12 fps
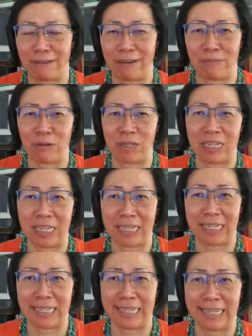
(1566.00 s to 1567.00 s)
of
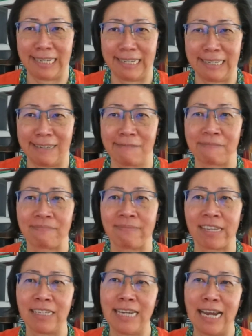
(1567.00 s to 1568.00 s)
persistence is
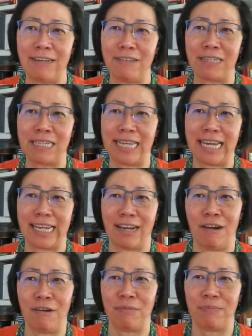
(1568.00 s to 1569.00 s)
not only saying,
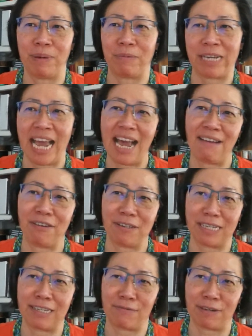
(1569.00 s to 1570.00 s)
oh, but we have all
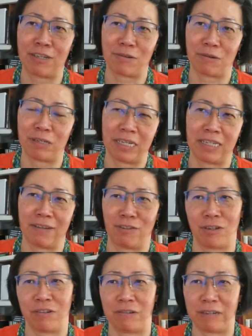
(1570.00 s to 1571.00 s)
these resources of
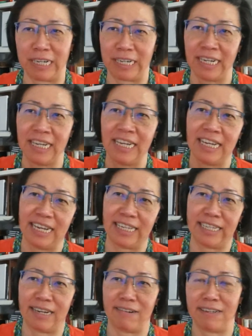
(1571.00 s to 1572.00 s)
tutoring, et
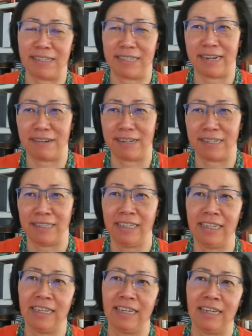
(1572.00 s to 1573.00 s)
cetera,
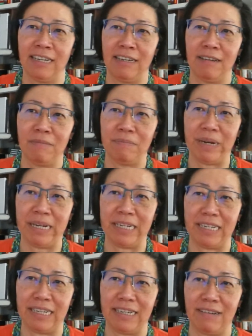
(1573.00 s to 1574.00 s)
but
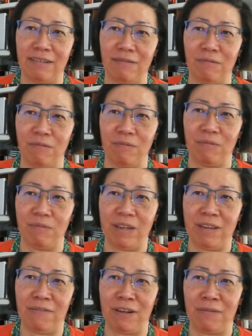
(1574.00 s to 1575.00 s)

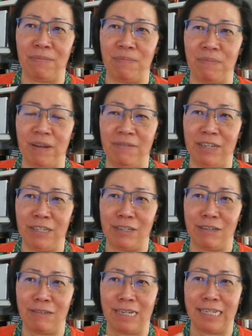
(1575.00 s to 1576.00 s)
if a
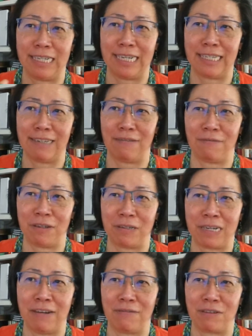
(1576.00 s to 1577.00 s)
student doesn't feel
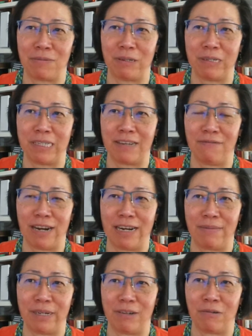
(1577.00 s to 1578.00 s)
comfortable in the
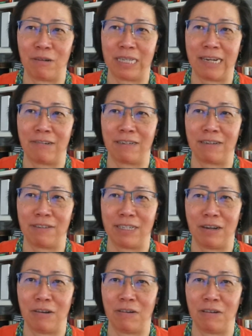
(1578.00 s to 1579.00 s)
environment, or they don't even
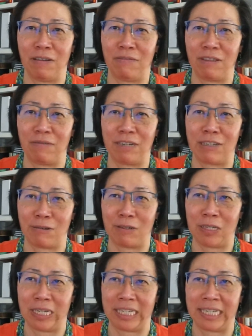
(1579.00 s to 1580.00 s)
know if the
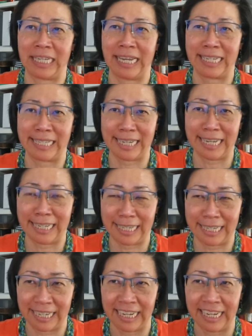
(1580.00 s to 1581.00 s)
resource exists,